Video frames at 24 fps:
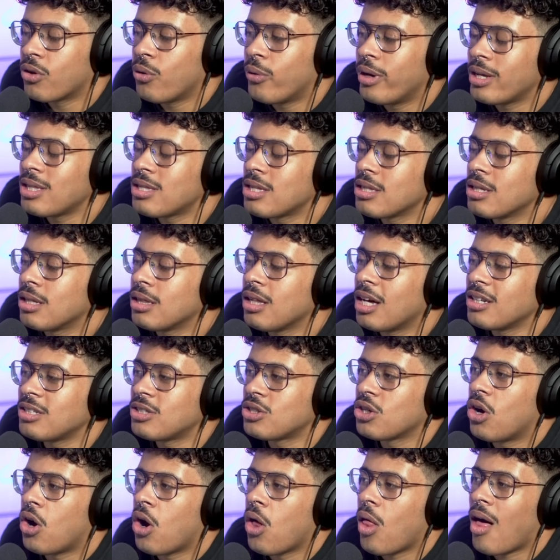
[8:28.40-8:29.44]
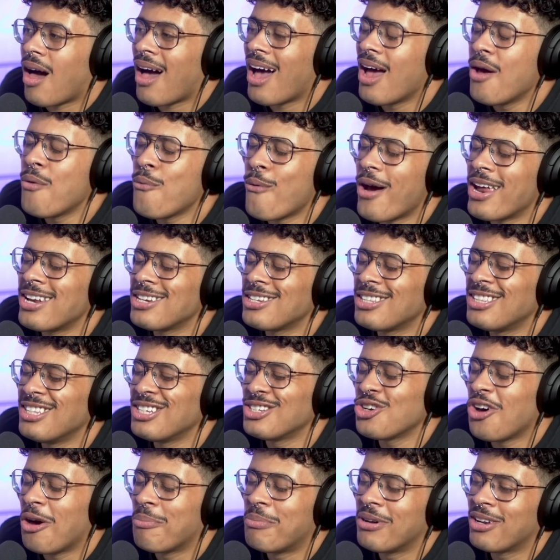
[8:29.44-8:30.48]
of going to the lunch hall, I went to the
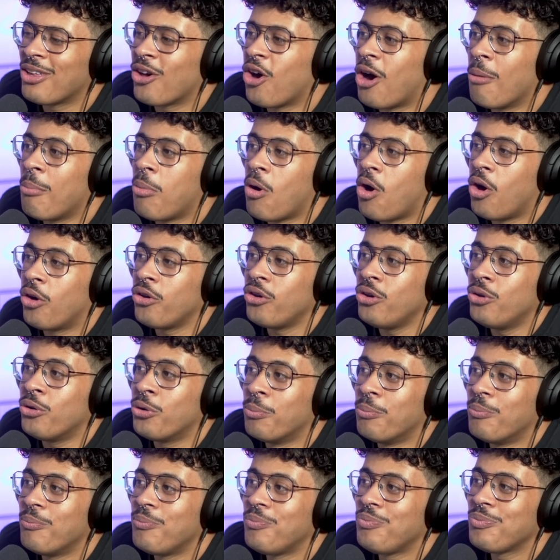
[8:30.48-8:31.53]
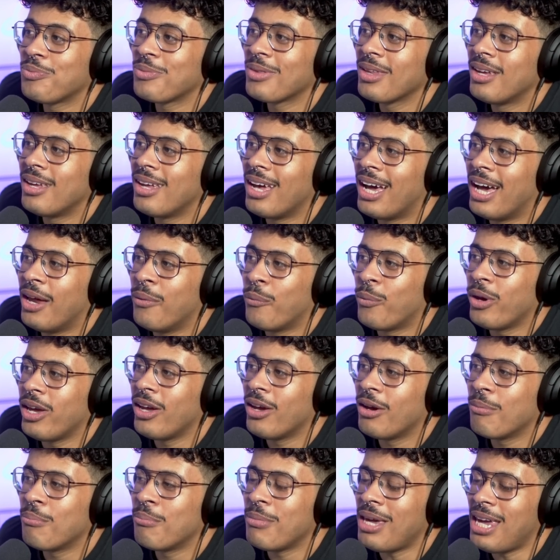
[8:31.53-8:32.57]
shop and got a pot noodle. And Oh.
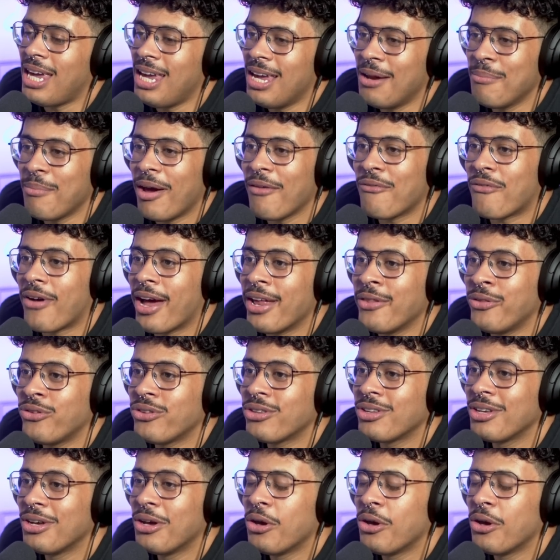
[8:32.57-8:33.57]
we, me and my friends,